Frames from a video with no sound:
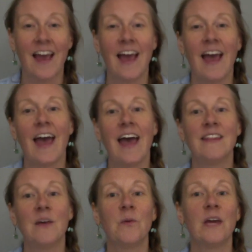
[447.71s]
And
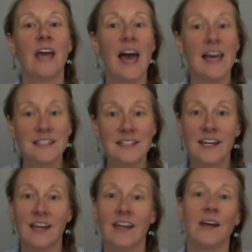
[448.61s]
then we
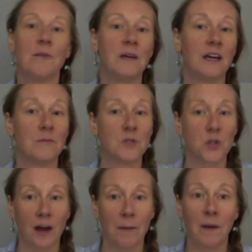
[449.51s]
hesitate and become
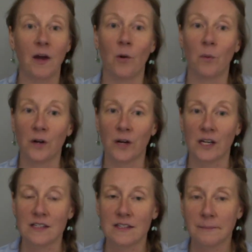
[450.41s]
trapped by our
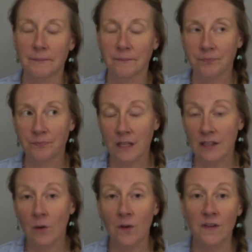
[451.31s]
worries.
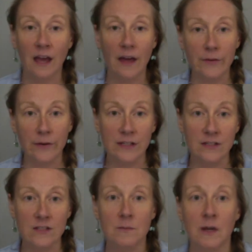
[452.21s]
Now, on the other end of
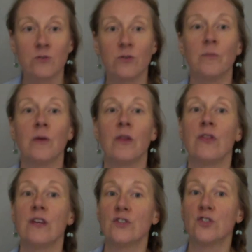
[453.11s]
the spectrum,
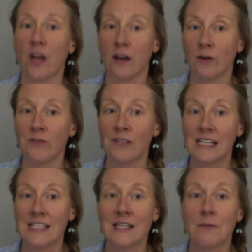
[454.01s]
this shadow of
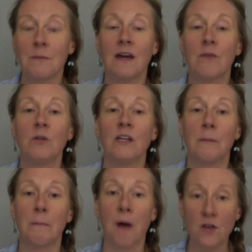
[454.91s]
unease can become really
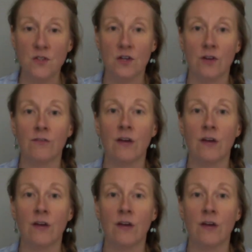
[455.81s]
impulsive.